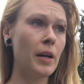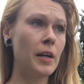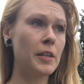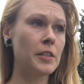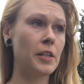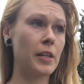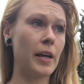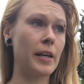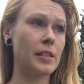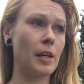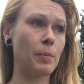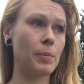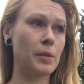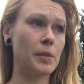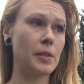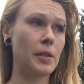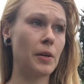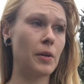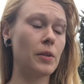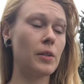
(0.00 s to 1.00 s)
Today's
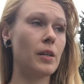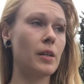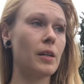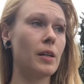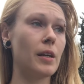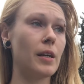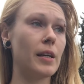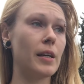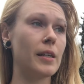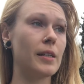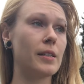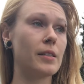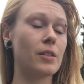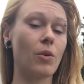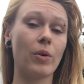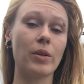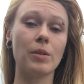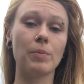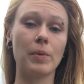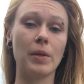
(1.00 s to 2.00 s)
episode is
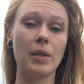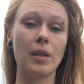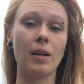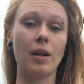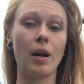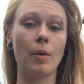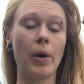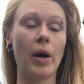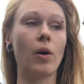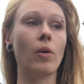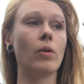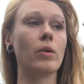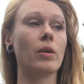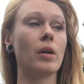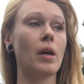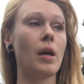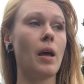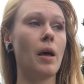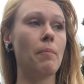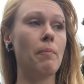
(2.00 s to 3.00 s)
going to be about
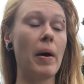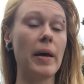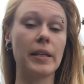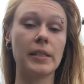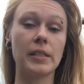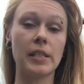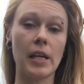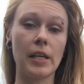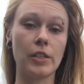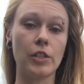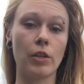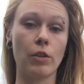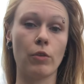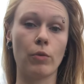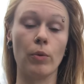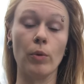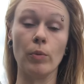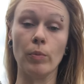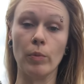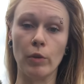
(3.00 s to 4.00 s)
meditation
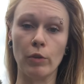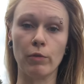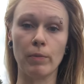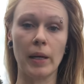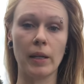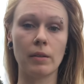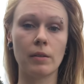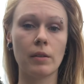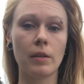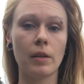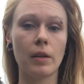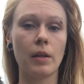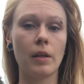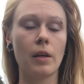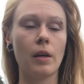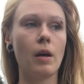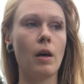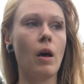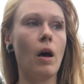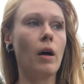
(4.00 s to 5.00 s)
through movement.
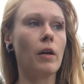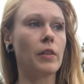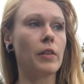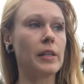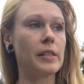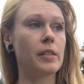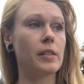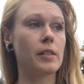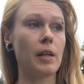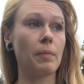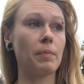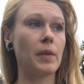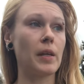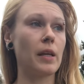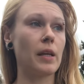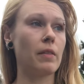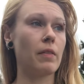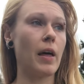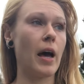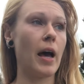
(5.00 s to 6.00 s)
This is
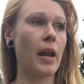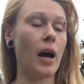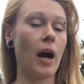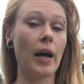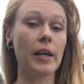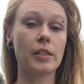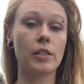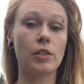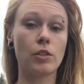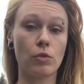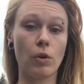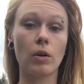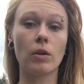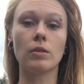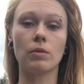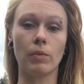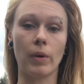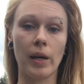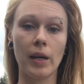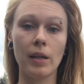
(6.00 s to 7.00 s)
something that I
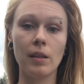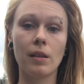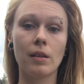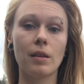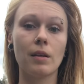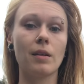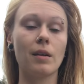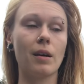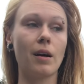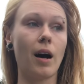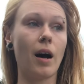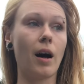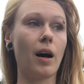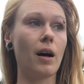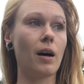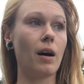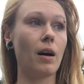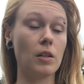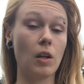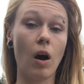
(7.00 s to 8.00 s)
struggled with
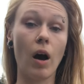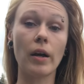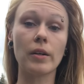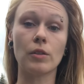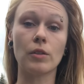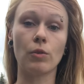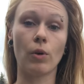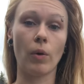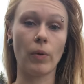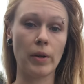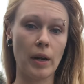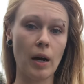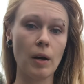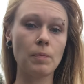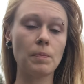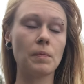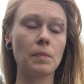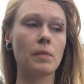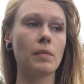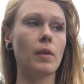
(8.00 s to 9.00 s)
uh, a lot growing up.
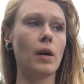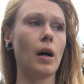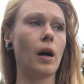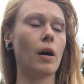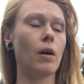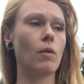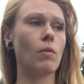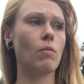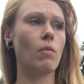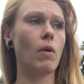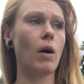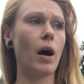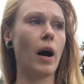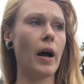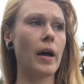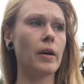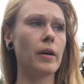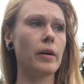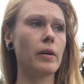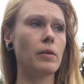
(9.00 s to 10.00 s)
Um,
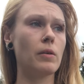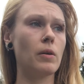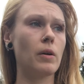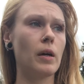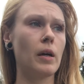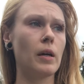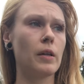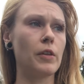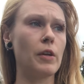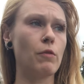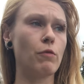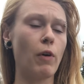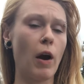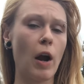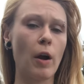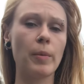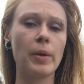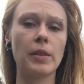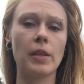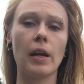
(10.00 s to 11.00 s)
I, the
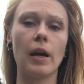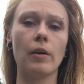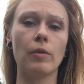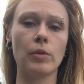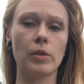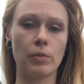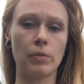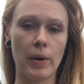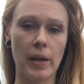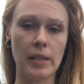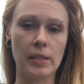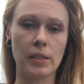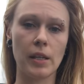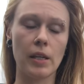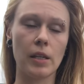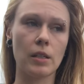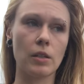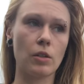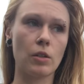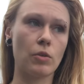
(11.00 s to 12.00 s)
environment that I was raised
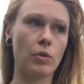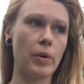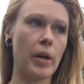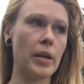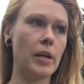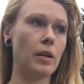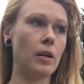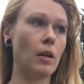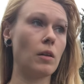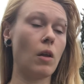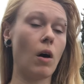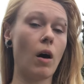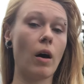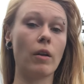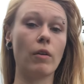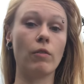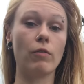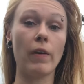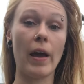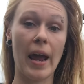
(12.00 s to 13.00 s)
in created a lot
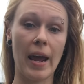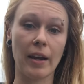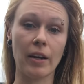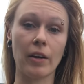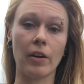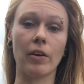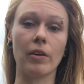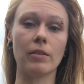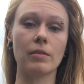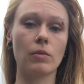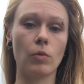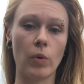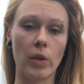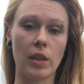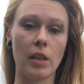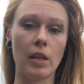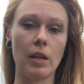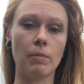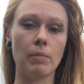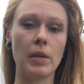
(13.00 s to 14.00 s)
of anger
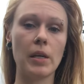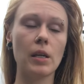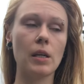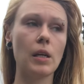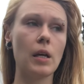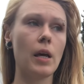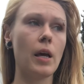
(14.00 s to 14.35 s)
within me,